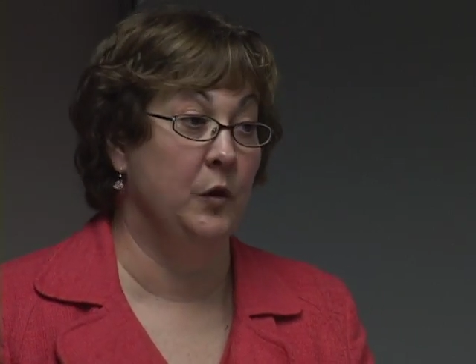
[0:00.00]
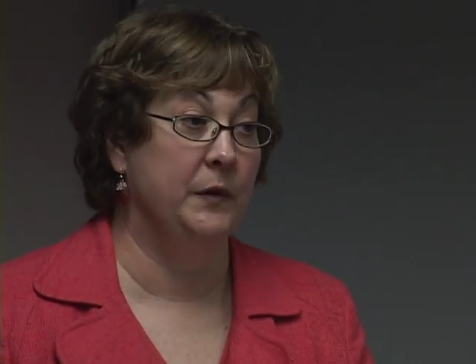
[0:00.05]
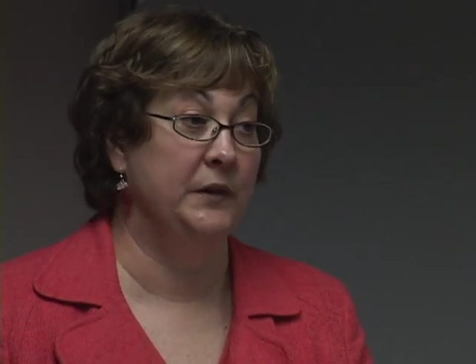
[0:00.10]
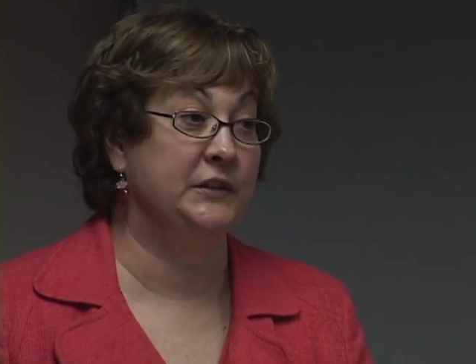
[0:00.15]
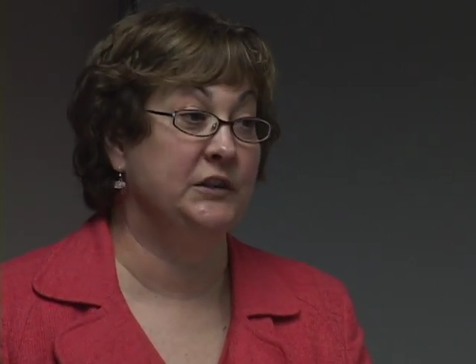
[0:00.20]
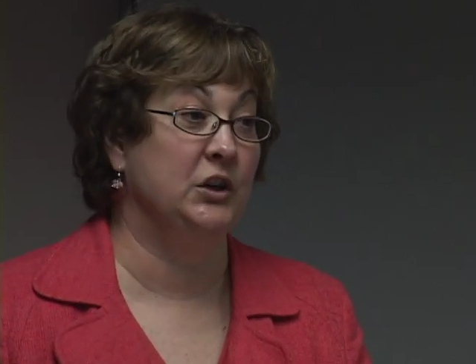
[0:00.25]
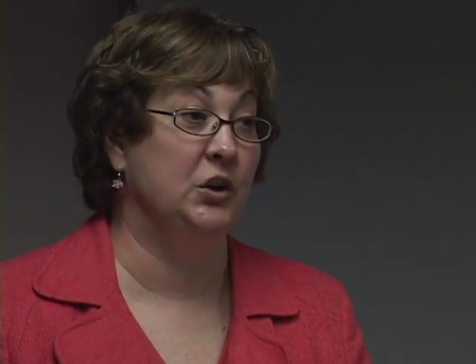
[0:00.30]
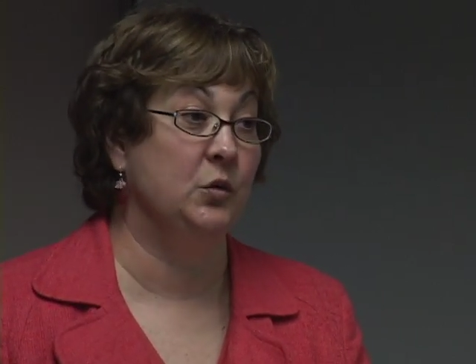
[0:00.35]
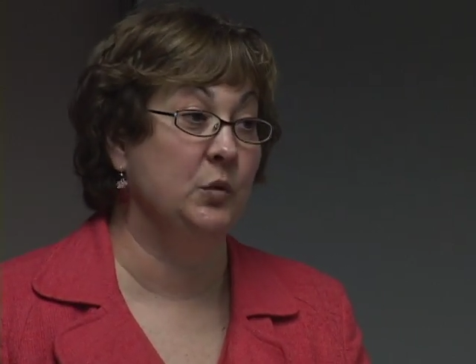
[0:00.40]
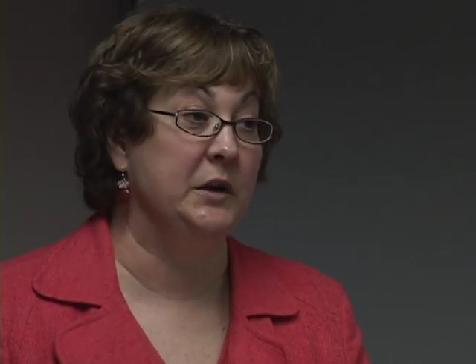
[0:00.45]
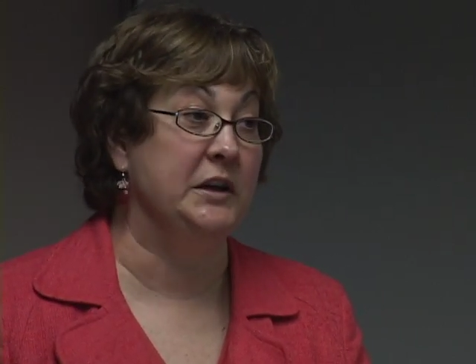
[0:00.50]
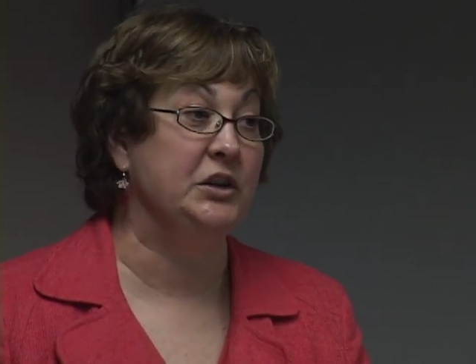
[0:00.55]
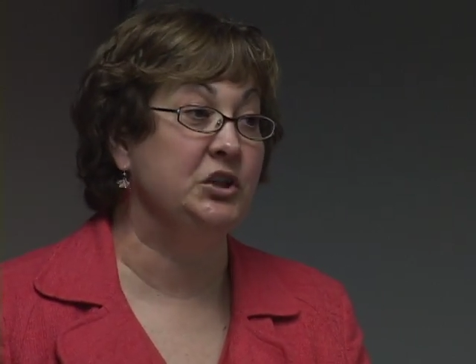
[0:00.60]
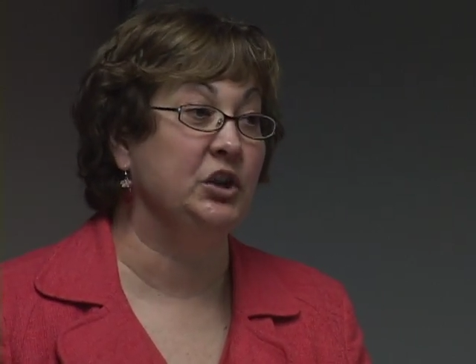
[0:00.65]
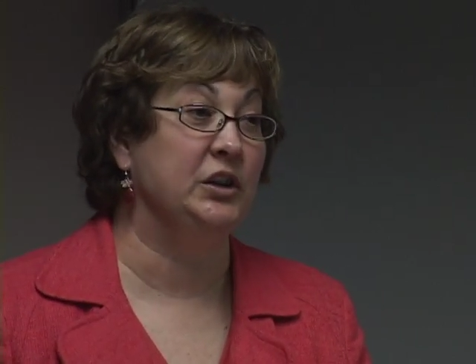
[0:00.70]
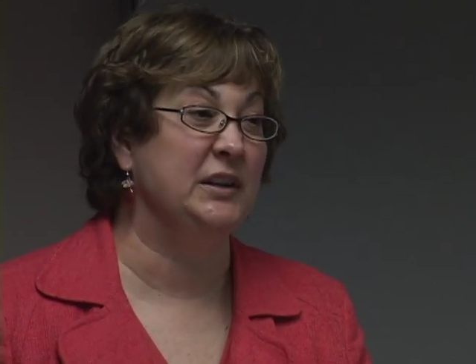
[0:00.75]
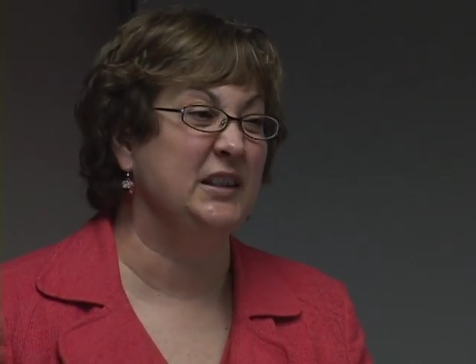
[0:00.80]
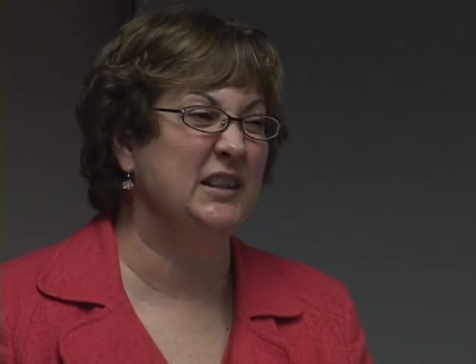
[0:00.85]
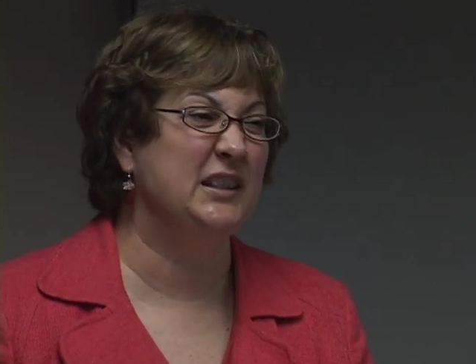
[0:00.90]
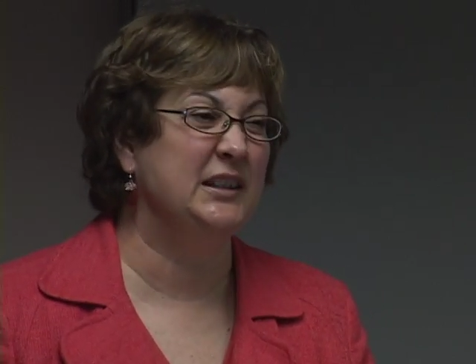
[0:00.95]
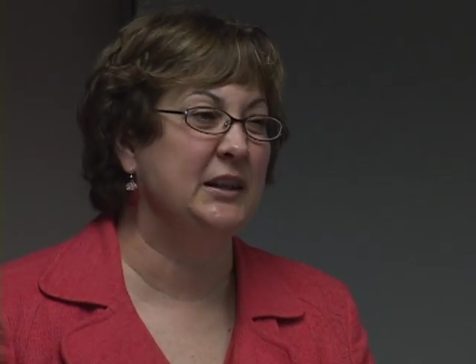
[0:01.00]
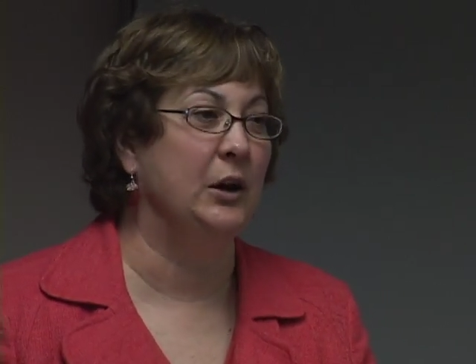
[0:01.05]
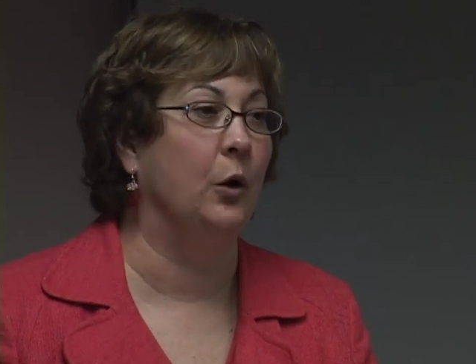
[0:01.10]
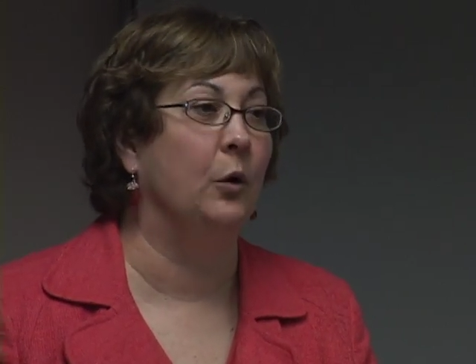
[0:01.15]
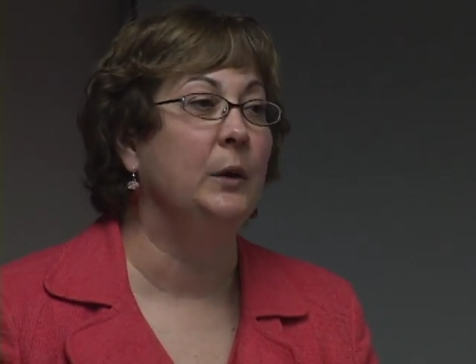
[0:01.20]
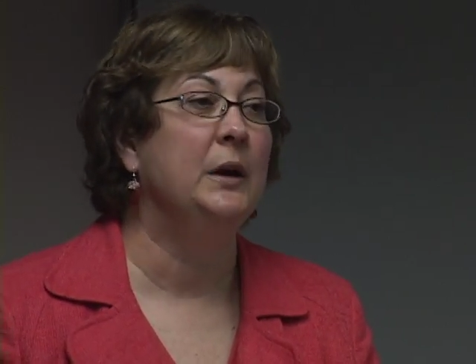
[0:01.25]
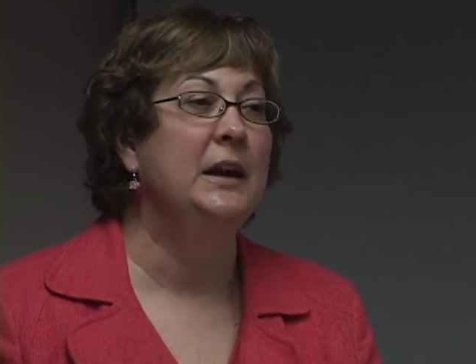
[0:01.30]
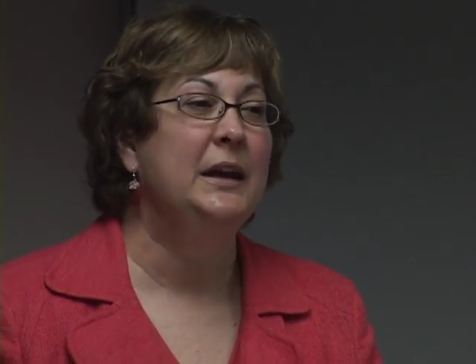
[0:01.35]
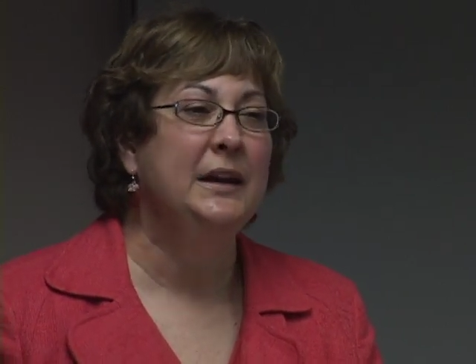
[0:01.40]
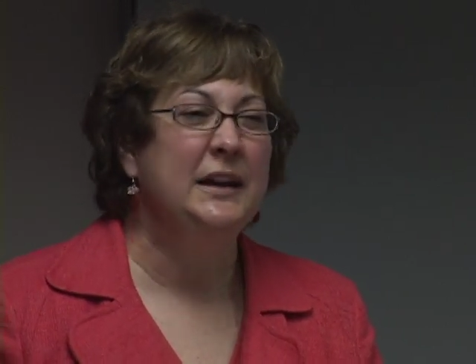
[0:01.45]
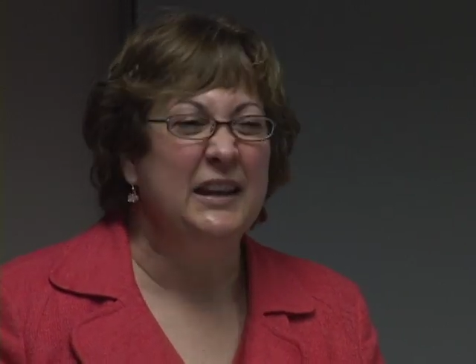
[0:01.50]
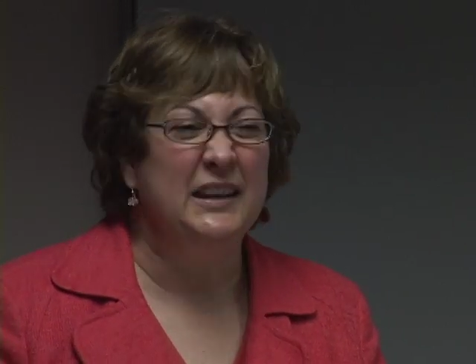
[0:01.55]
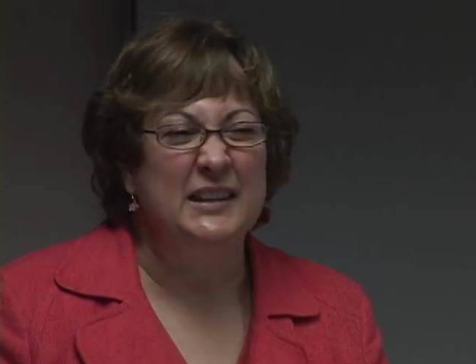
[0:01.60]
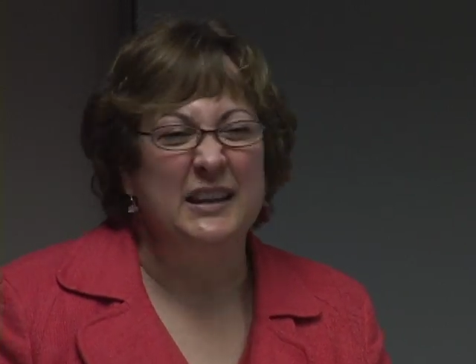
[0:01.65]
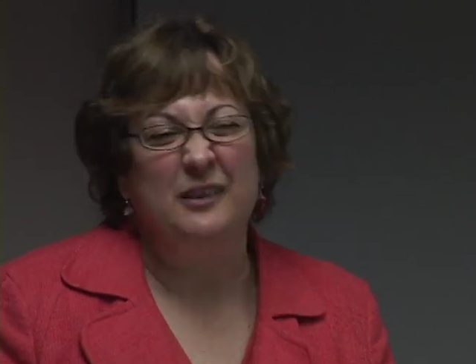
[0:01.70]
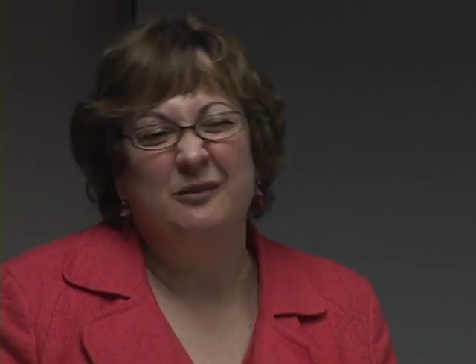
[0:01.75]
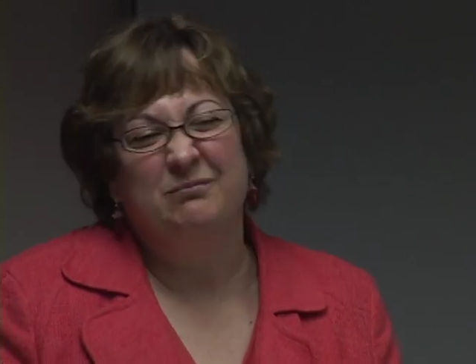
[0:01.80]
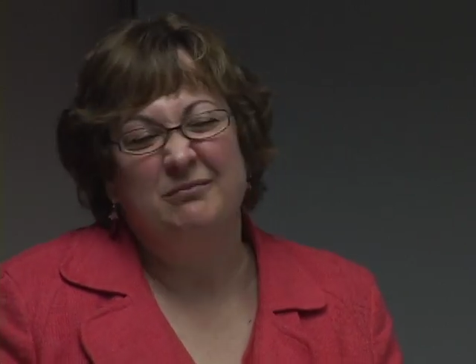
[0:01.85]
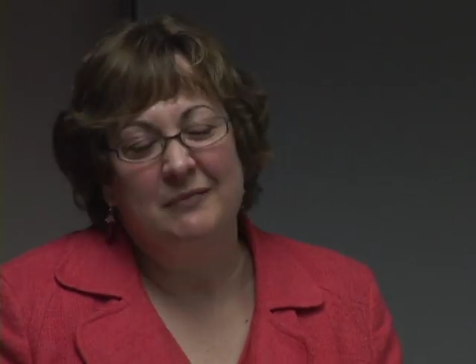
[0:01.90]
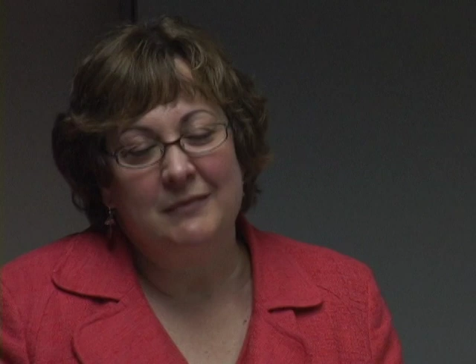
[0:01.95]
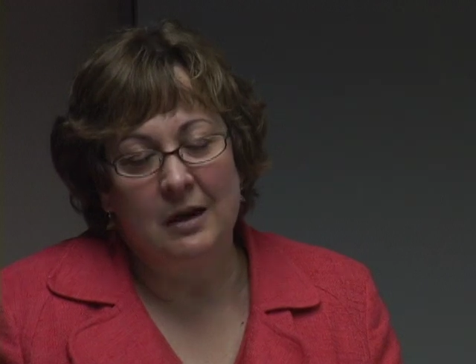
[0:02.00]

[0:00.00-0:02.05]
the secretion. So it's a